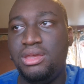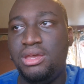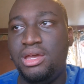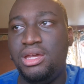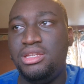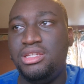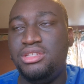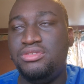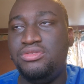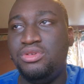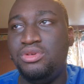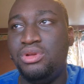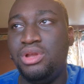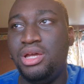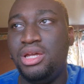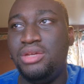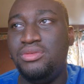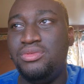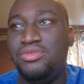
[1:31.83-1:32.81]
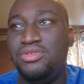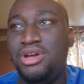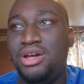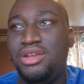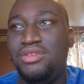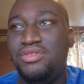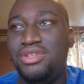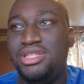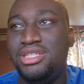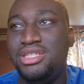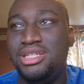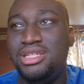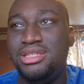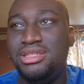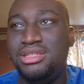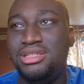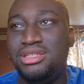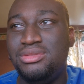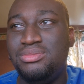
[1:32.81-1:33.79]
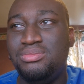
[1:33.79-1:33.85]
I just feel like we've kind of just seen
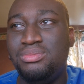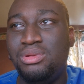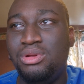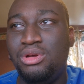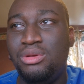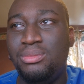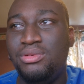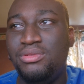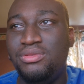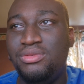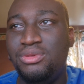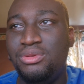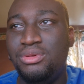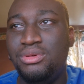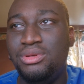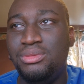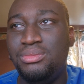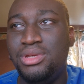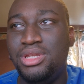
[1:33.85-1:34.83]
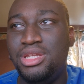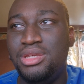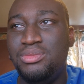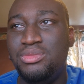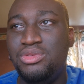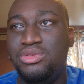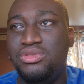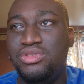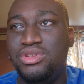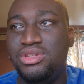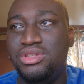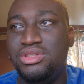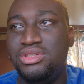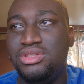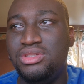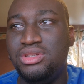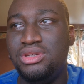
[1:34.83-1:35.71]
this plot before in many movies.